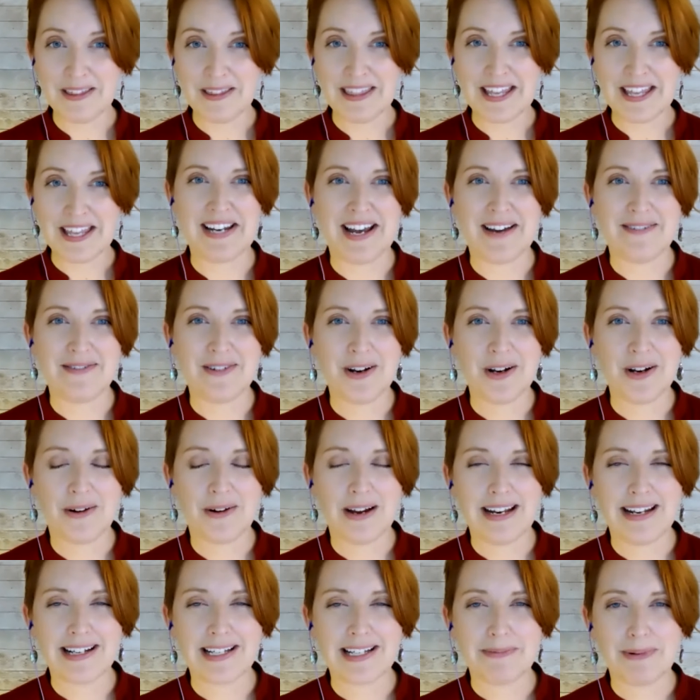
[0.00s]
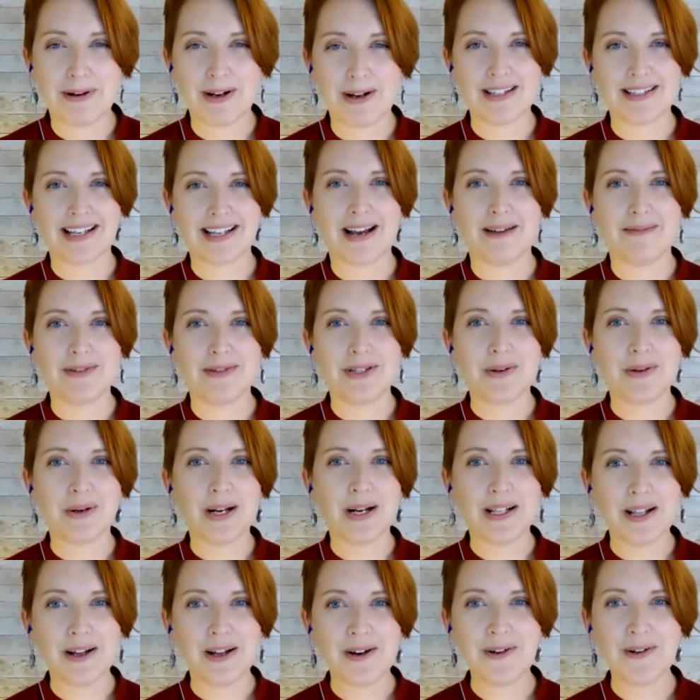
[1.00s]
I also know that whenever a great
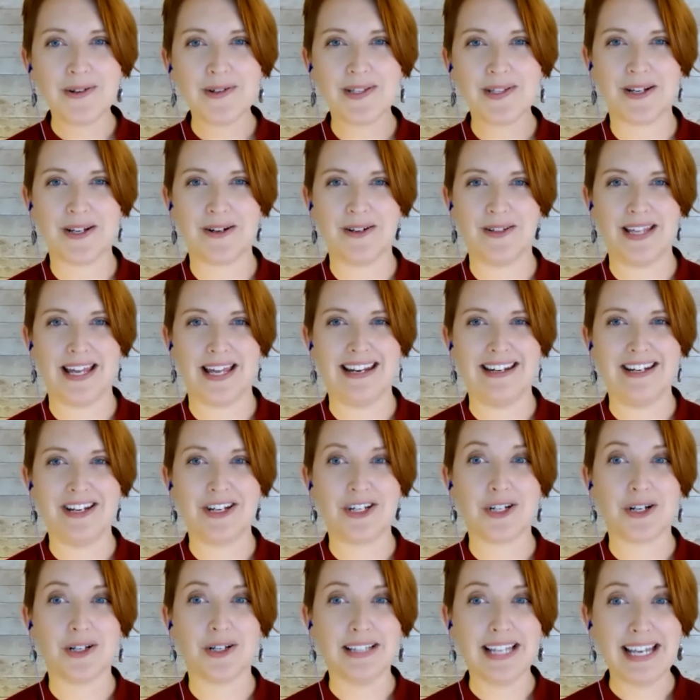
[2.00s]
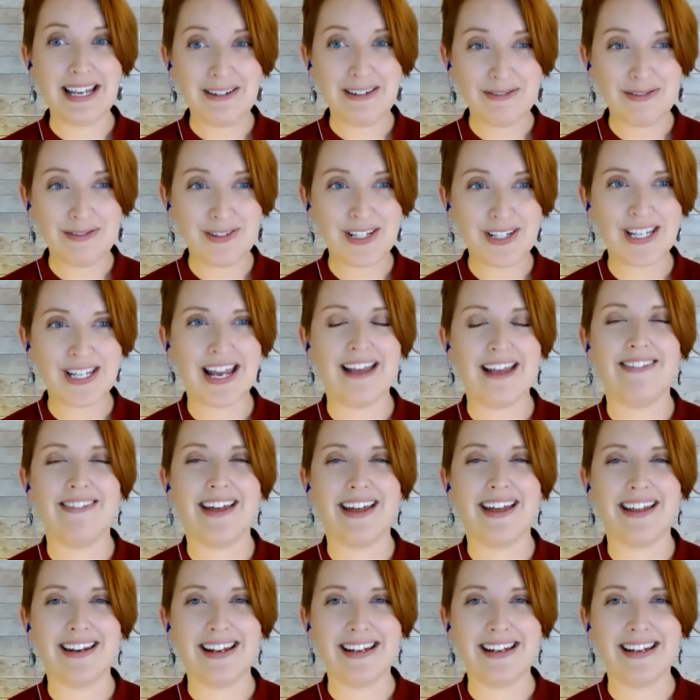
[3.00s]
experience comes to a close, there's that initial lift,